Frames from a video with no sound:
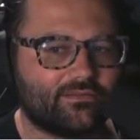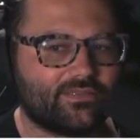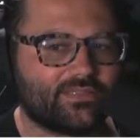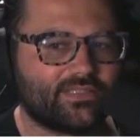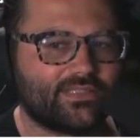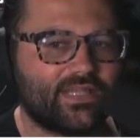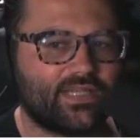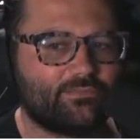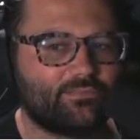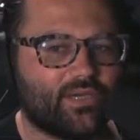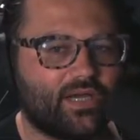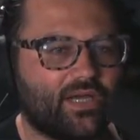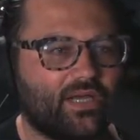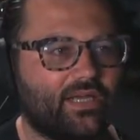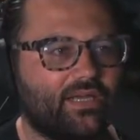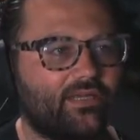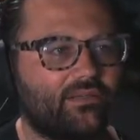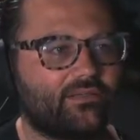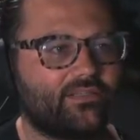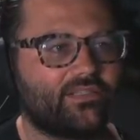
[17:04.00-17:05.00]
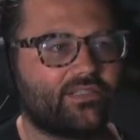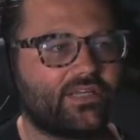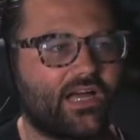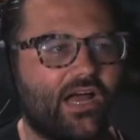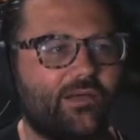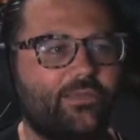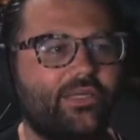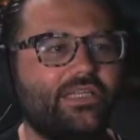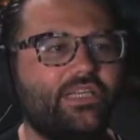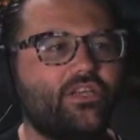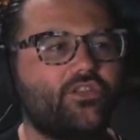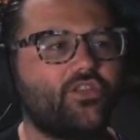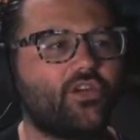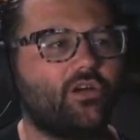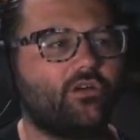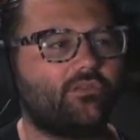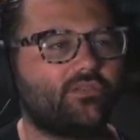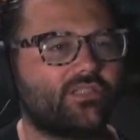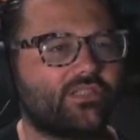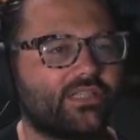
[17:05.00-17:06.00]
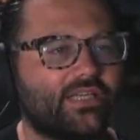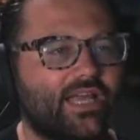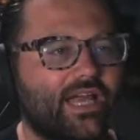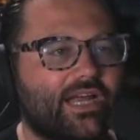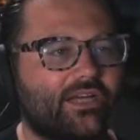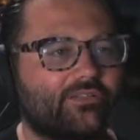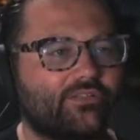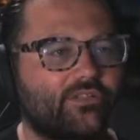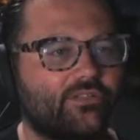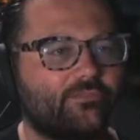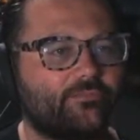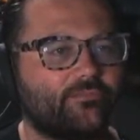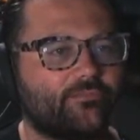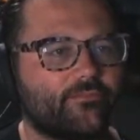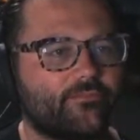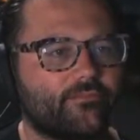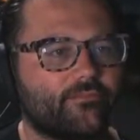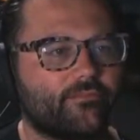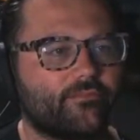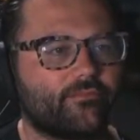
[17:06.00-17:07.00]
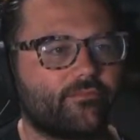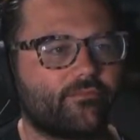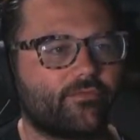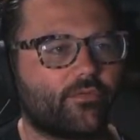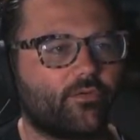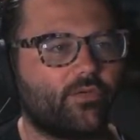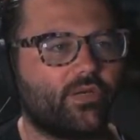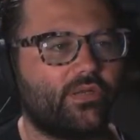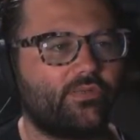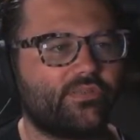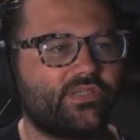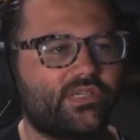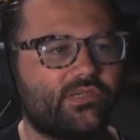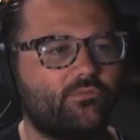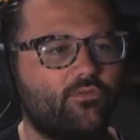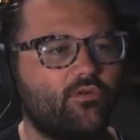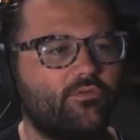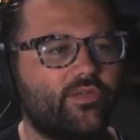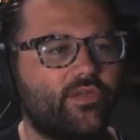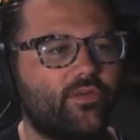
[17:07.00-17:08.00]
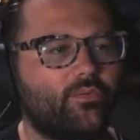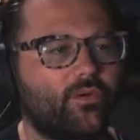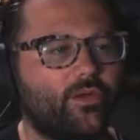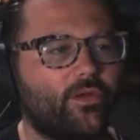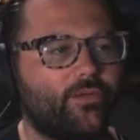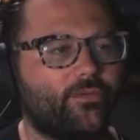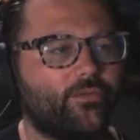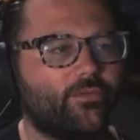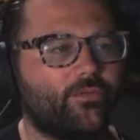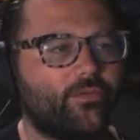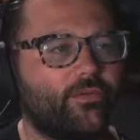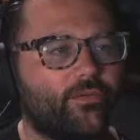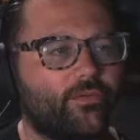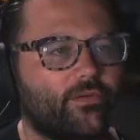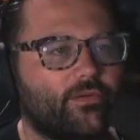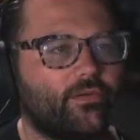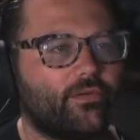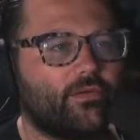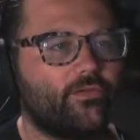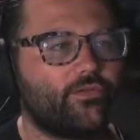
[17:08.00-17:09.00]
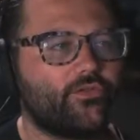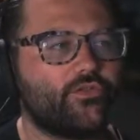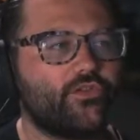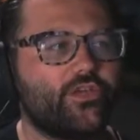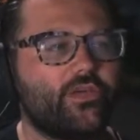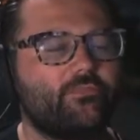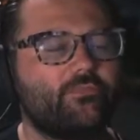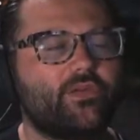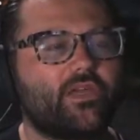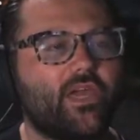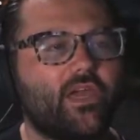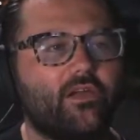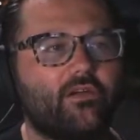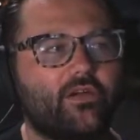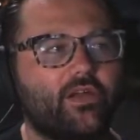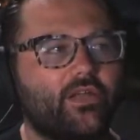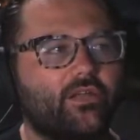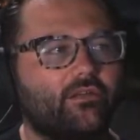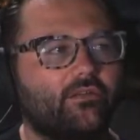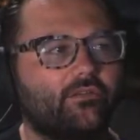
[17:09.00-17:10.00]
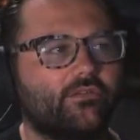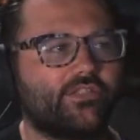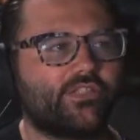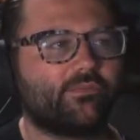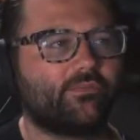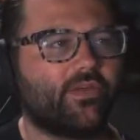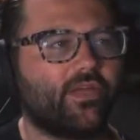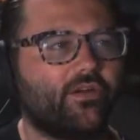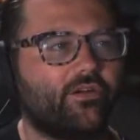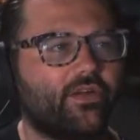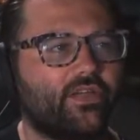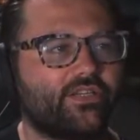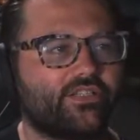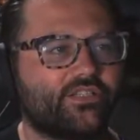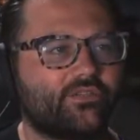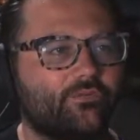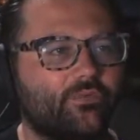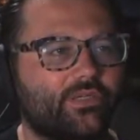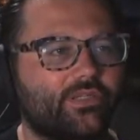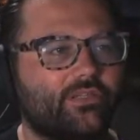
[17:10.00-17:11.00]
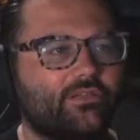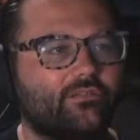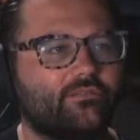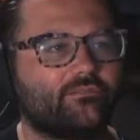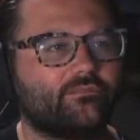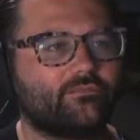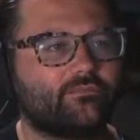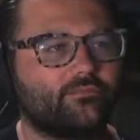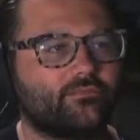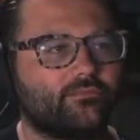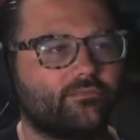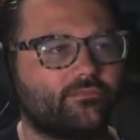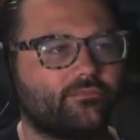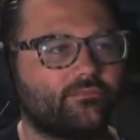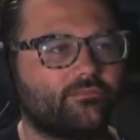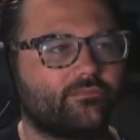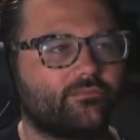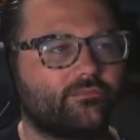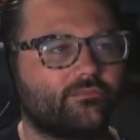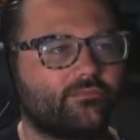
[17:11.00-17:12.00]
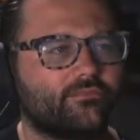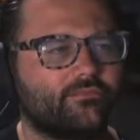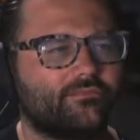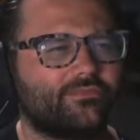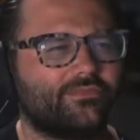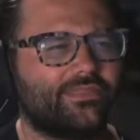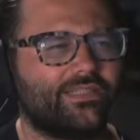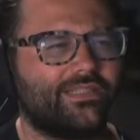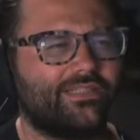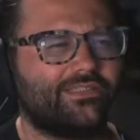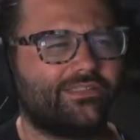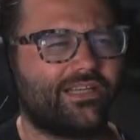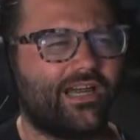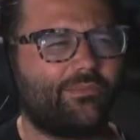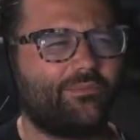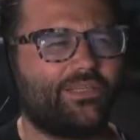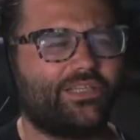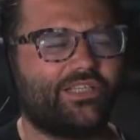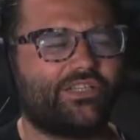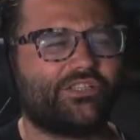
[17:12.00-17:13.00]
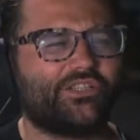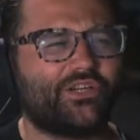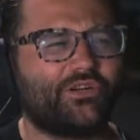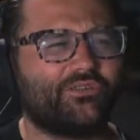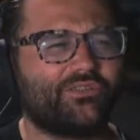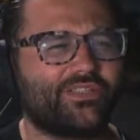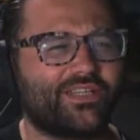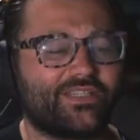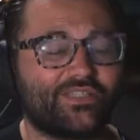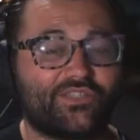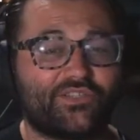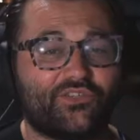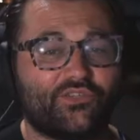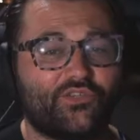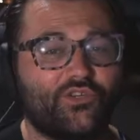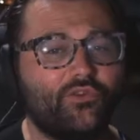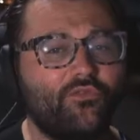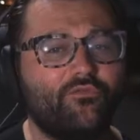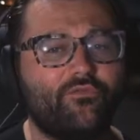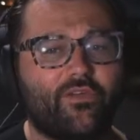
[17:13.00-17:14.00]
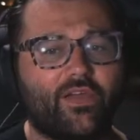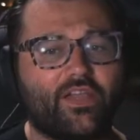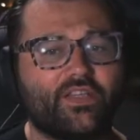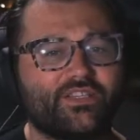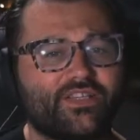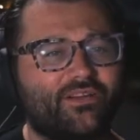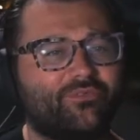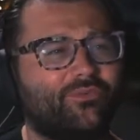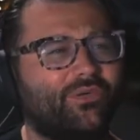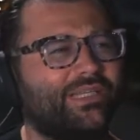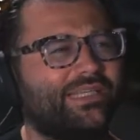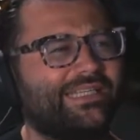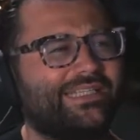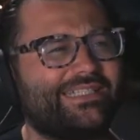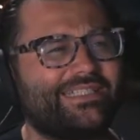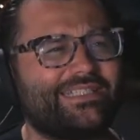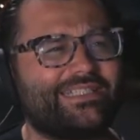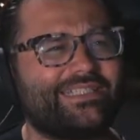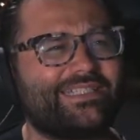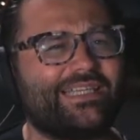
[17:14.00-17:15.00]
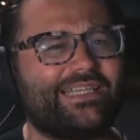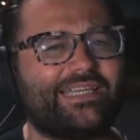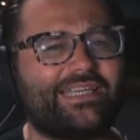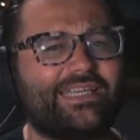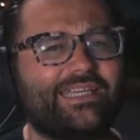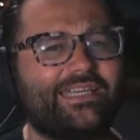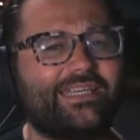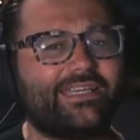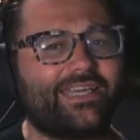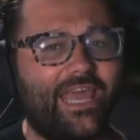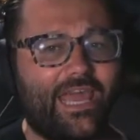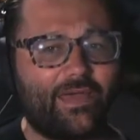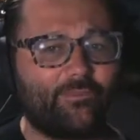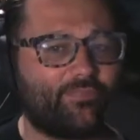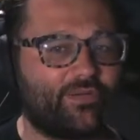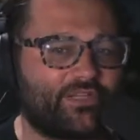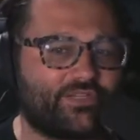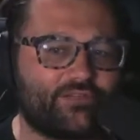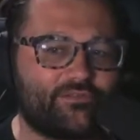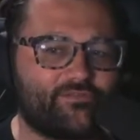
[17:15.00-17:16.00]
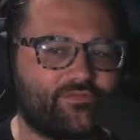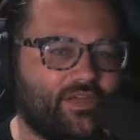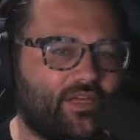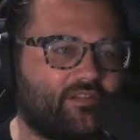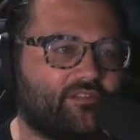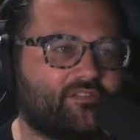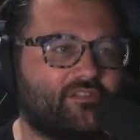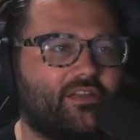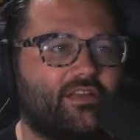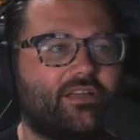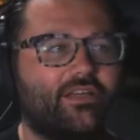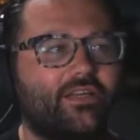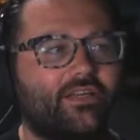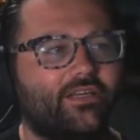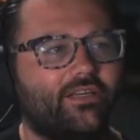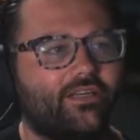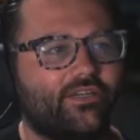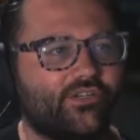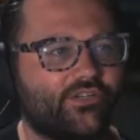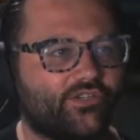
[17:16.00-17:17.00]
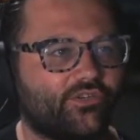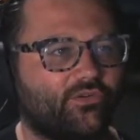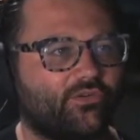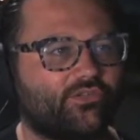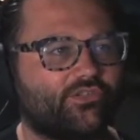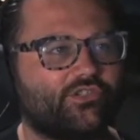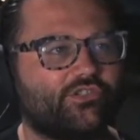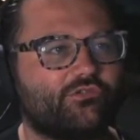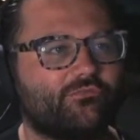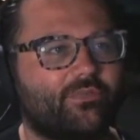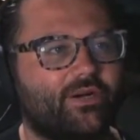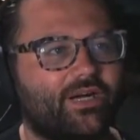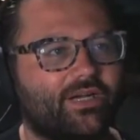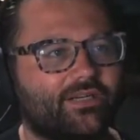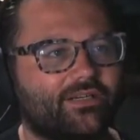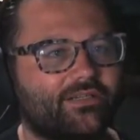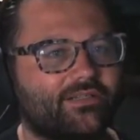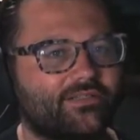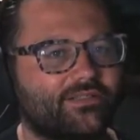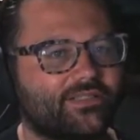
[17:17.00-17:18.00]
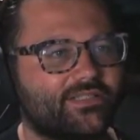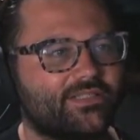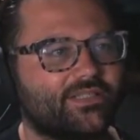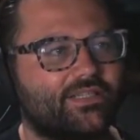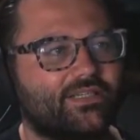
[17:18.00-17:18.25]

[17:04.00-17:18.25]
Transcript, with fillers: said by Tommy Lee Jones, the actor, when he was in a movie with Jim Carrey. Jim Carrey as the Riddler. Tommy Lee Jones as Two-Face, a really silly, campy Two-Face, and Joel Schumacher's